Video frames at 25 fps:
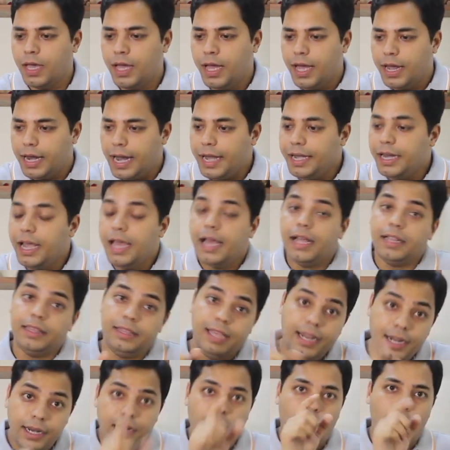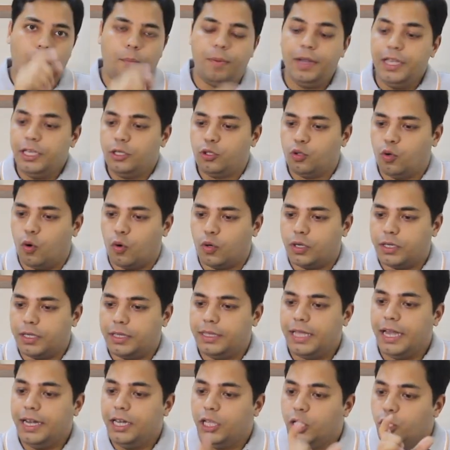Right? Then now, please note,
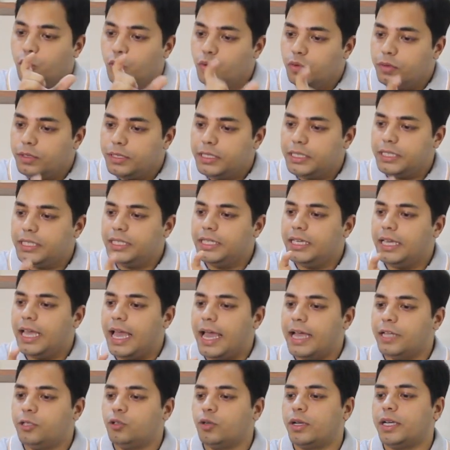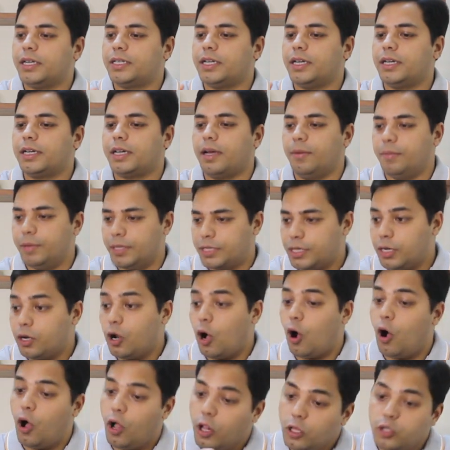then University Education Commission,
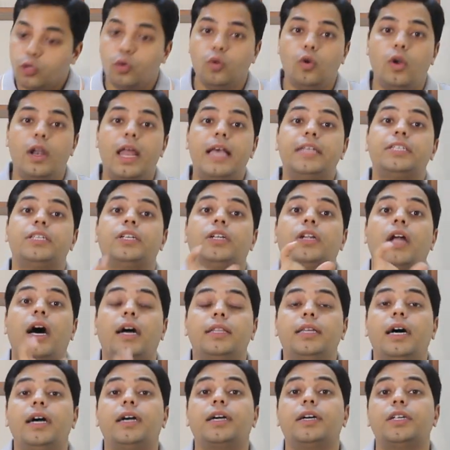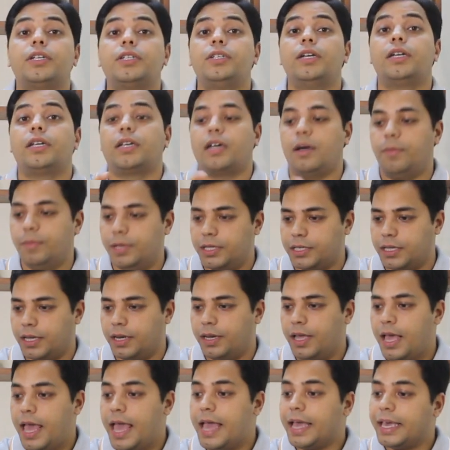also known as Radha Krishnan Commission,
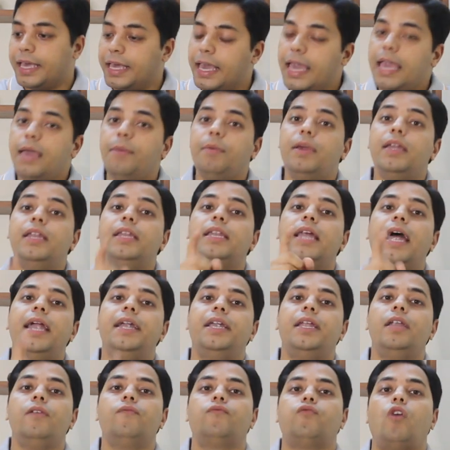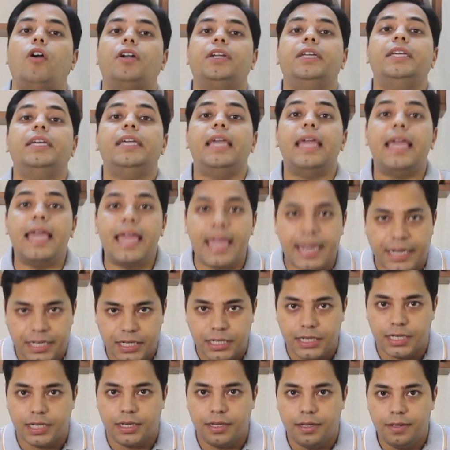came in
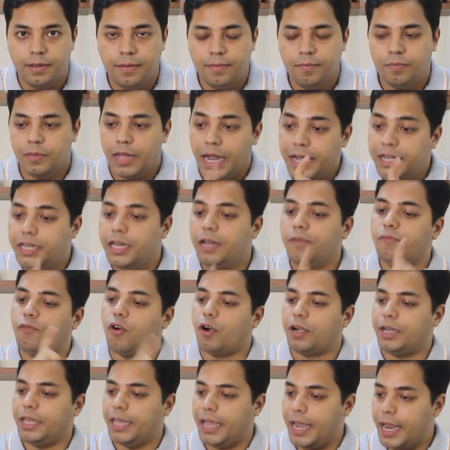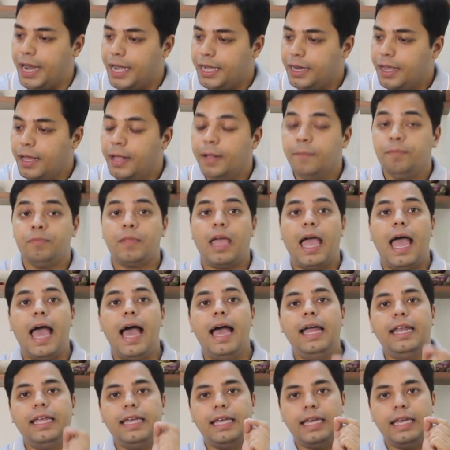1948,
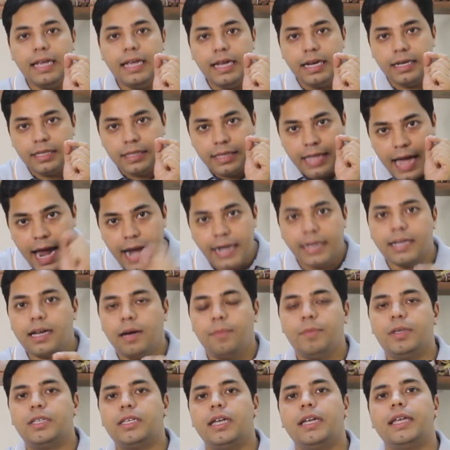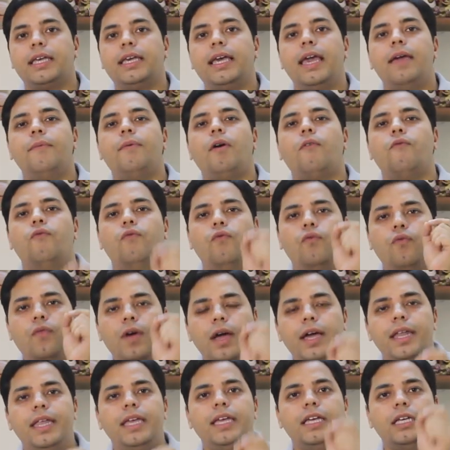and that commission gave a
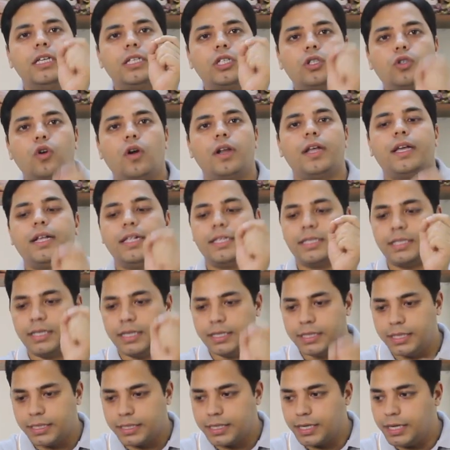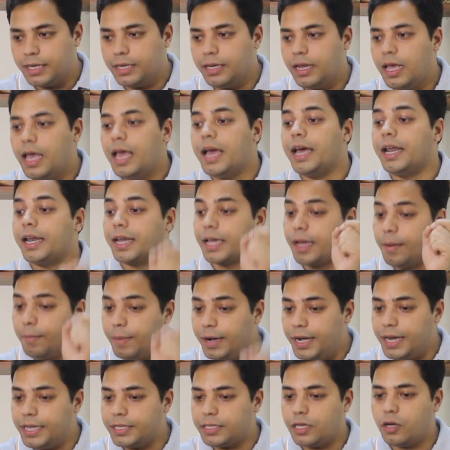very historical suggestion,
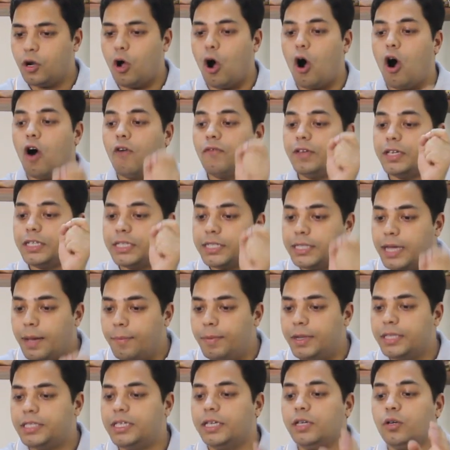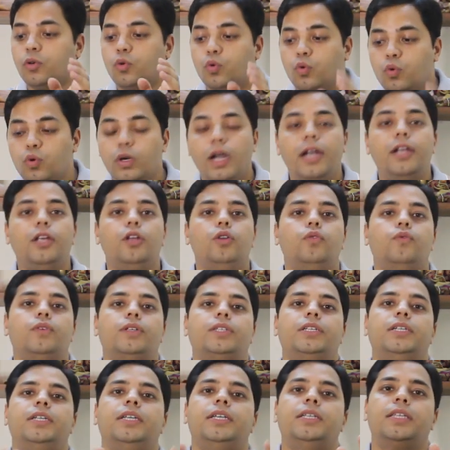recommendation of establishing rural
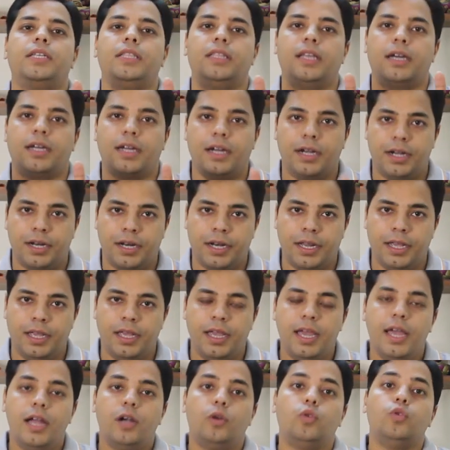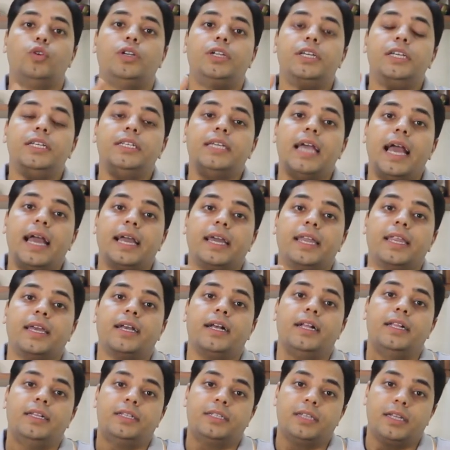universities in the country to teach
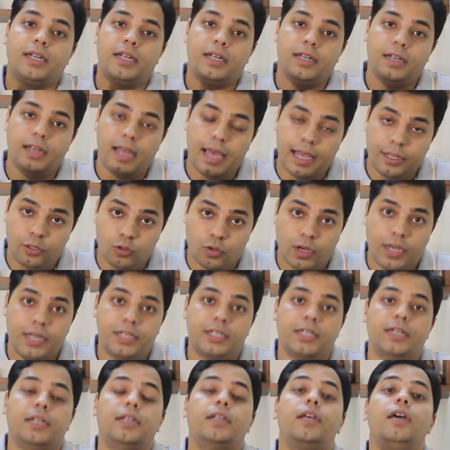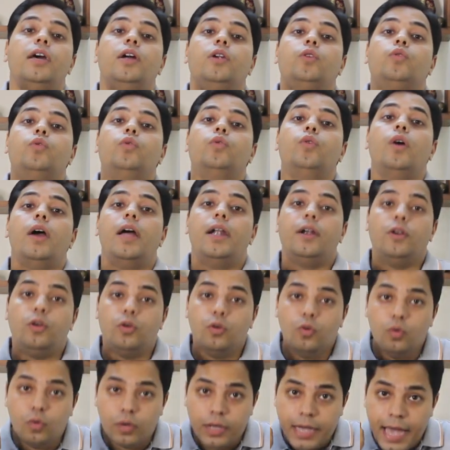agricultural education, to
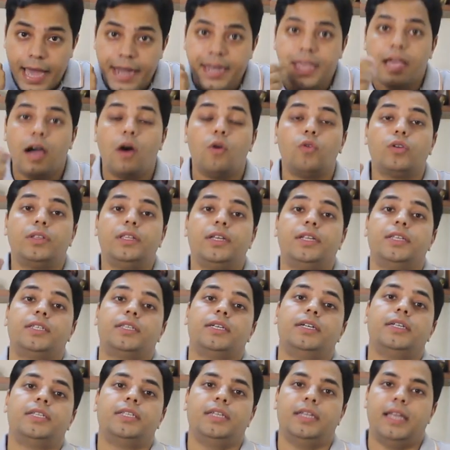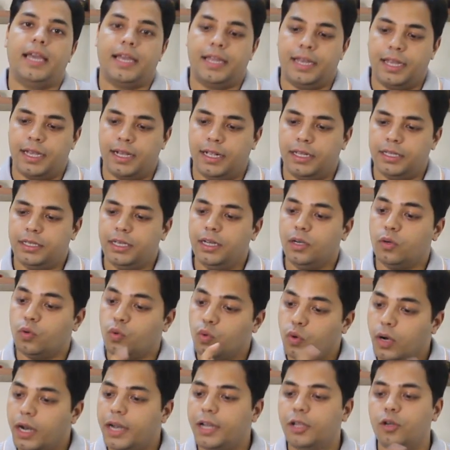do carry out the research in agriculture,
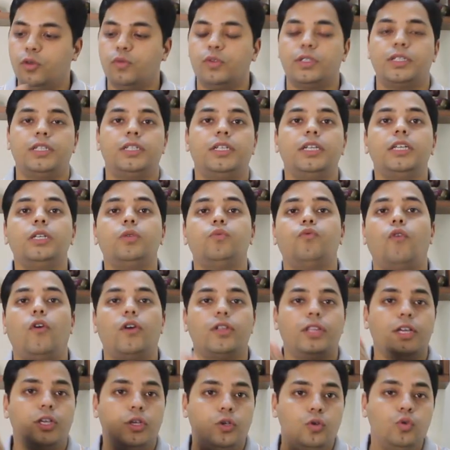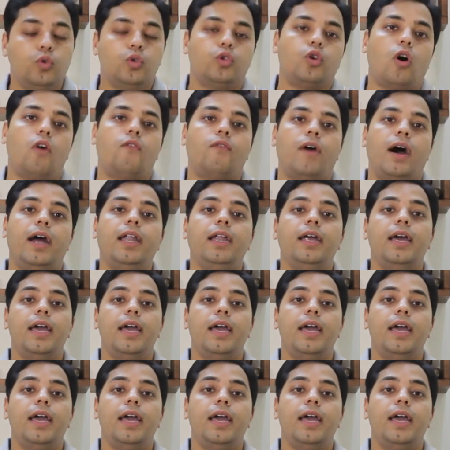rural universities for the youth of our